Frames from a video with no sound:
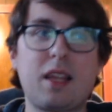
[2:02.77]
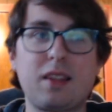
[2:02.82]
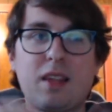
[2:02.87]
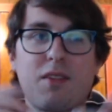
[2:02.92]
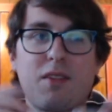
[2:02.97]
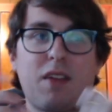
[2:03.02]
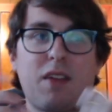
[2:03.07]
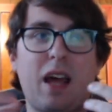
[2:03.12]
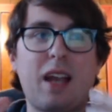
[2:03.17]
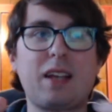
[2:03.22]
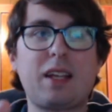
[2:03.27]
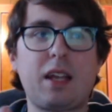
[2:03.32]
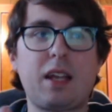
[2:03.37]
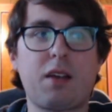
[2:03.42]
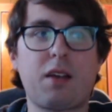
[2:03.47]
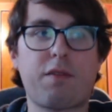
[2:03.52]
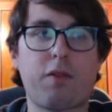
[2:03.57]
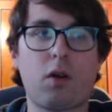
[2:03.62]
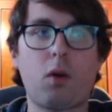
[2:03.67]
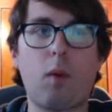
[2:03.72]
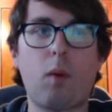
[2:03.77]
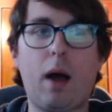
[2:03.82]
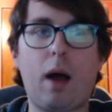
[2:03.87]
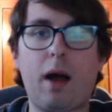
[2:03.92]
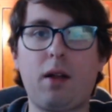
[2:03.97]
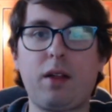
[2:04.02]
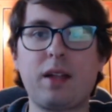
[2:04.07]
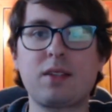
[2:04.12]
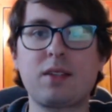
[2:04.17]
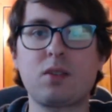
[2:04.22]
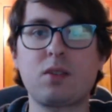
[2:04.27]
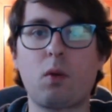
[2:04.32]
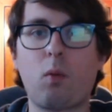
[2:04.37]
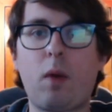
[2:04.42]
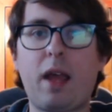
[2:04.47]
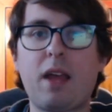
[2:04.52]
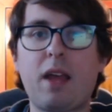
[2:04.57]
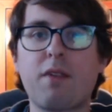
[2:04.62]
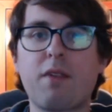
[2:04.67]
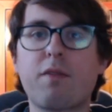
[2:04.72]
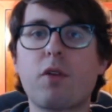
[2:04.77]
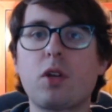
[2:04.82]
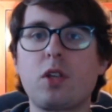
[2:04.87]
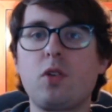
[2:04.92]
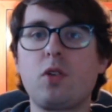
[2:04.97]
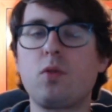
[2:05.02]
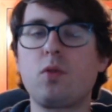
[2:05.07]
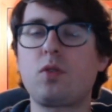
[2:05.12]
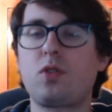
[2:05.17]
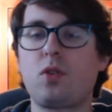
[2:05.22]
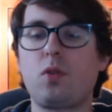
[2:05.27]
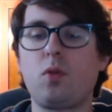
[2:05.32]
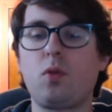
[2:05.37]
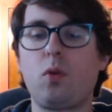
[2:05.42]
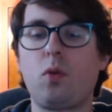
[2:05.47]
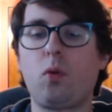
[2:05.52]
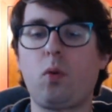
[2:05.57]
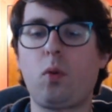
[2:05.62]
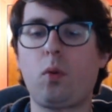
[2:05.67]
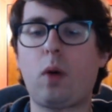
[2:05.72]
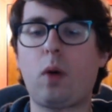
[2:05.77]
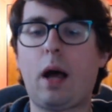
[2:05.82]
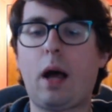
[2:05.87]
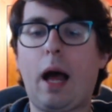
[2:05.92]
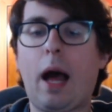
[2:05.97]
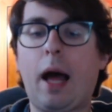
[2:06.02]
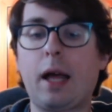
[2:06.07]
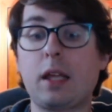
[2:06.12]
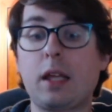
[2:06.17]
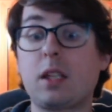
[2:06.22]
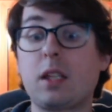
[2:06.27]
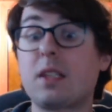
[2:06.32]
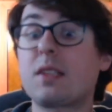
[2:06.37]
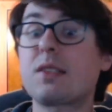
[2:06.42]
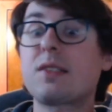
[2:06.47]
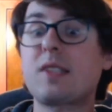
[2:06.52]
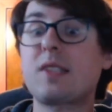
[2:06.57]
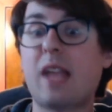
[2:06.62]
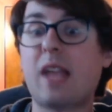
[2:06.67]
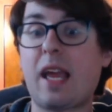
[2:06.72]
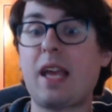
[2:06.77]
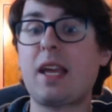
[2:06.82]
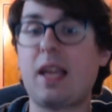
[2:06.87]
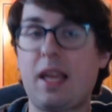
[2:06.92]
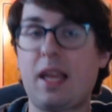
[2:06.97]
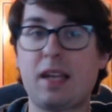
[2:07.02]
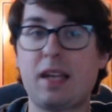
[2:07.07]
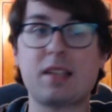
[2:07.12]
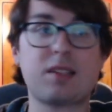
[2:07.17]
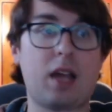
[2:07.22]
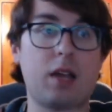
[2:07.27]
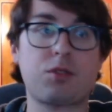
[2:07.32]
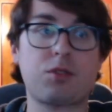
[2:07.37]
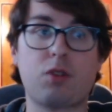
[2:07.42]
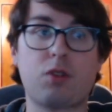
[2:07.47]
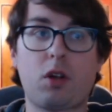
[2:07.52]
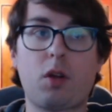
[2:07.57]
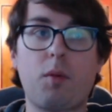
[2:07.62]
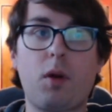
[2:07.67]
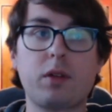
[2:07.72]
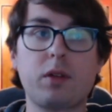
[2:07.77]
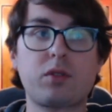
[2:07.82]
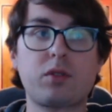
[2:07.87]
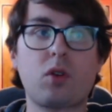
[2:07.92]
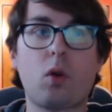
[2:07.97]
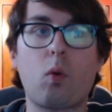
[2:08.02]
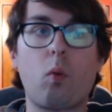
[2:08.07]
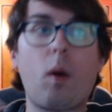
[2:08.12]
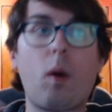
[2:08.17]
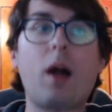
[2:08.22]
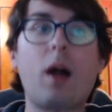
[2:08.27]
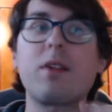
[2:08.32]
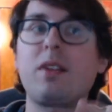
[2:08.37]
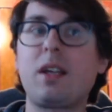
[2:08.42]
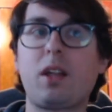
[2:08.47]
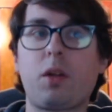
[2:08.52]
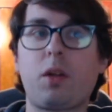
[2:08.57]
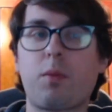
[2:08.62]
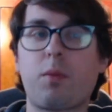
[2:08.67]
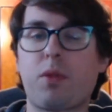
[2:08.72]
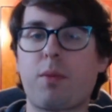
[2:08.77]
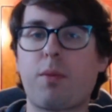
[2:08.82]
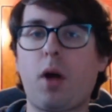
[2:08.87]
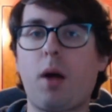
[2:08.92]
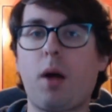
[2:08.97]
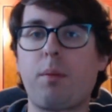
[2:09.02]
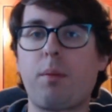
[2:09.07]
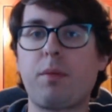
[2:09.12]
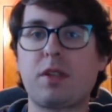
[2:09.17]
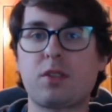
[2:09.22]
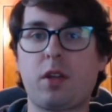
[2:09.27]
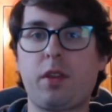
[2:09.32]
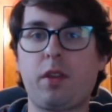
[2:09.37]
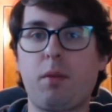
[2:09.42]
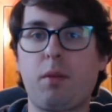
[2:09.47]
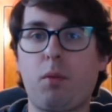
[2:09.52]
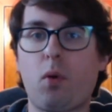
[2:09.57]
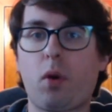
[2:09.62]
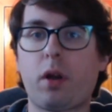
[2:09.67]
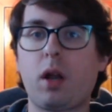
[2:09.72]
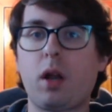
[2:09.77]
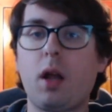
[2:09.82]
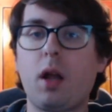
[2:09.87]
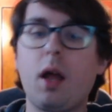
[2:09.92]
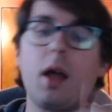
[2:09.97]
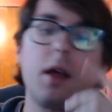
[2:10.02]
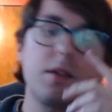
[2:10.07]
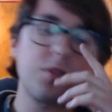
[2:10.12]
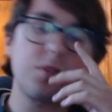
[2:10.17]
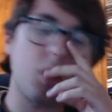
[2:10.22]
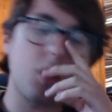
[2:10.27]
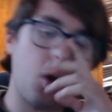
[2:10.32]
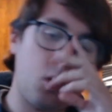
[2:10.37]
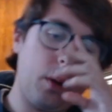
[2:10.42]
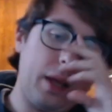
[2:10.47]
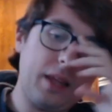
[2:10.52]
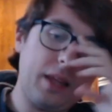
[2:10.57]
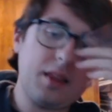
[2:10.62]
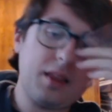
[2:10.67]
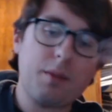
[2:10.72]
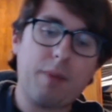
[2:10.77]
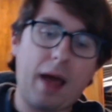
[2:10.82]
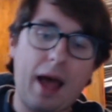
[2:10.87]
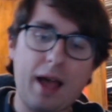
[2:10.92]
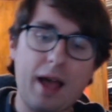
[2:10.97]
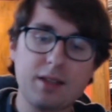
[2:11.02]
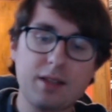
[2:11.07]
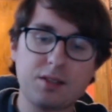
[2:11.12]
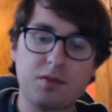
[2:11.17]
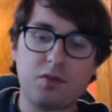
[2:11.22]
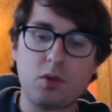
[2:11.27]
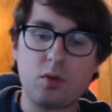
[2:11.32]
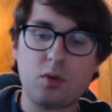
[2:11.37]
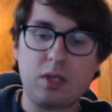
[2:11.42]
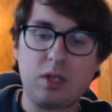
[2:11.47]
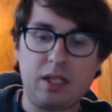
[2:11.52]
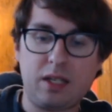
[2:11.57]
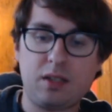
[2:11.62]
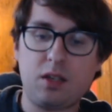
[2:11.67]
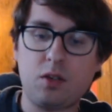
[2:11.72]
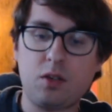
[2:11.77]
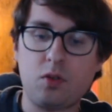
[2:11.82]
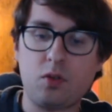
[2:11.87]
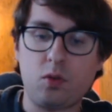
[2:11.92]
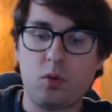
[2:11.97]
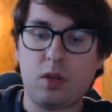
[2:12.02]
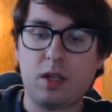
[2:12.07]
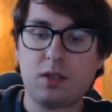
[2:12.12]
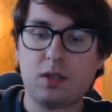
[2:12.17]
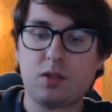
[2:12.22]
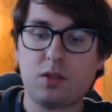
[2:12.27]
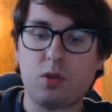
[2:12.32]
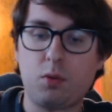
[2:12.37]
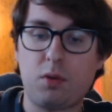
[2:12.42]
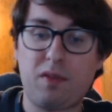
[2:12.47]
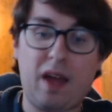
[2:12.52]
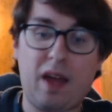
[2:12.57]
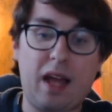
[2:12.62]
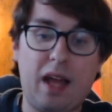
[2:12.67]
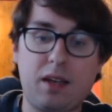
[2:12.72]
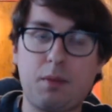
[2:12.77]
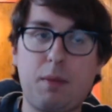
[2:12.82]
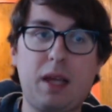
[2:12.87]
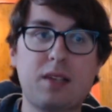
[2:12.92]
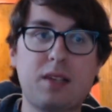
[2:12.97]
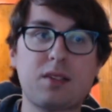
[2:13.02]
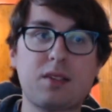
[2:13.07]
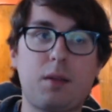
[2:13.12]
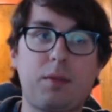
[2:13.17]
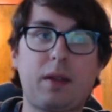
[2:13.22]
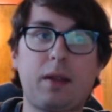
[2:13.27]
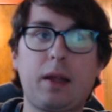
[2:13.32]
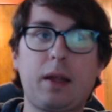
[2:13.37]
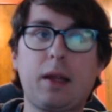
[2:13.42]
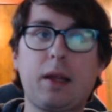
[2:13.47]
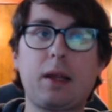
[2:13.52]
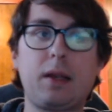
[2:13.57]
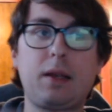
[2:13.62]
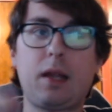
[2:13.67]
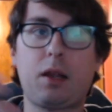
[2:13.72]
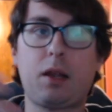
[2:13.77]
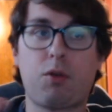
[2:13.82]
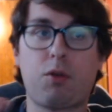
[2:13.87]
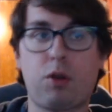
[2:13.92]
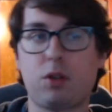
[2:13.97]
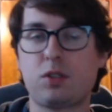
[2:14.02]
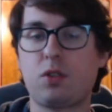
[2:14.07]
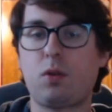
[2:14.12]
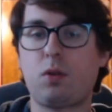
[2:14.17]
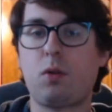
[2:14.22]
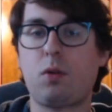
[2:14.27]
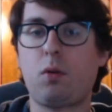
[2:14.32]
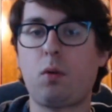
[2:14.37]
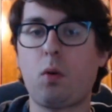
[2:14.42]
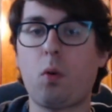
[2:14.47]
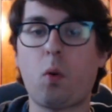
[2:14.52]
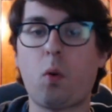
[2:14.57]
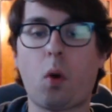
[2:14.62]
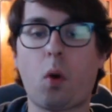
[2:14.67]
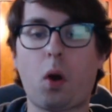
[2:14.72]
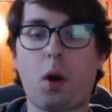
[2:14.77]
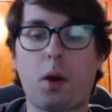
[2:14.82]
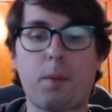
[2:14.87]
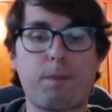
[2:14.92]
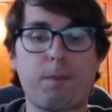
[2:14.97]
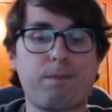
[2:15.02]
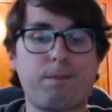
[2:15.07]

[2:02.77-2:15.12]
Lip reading: they've kind of needed for a while. It's a way for you to stay in a Sky Striker monster while dealing with a problem that's on the board. So in the past, if you needed to do this, you would have had to make something like a Ningirsu, or